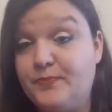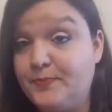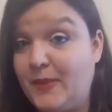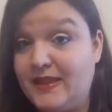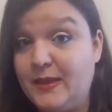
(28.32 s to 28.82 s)

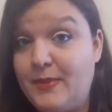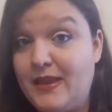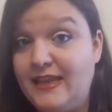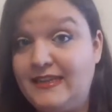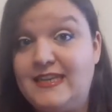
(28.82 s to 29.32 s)
Panda
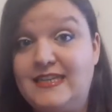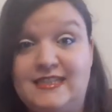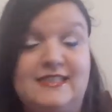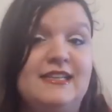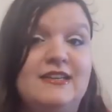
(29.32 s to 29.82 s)
palette. It
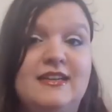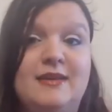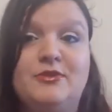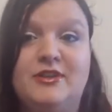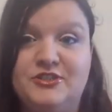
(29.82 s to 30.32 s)
is in
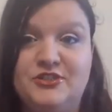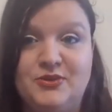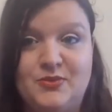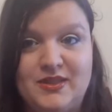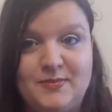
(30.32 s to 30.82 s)

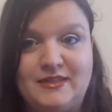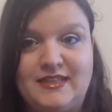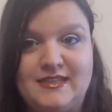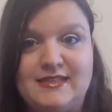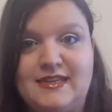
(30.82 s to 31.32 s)
collaboration with the
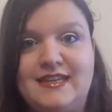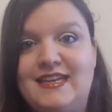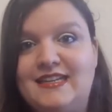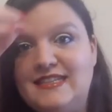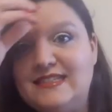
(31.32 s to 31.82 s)
Pantastic
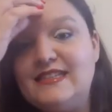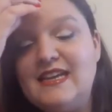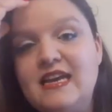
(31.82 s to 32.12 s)
ladies.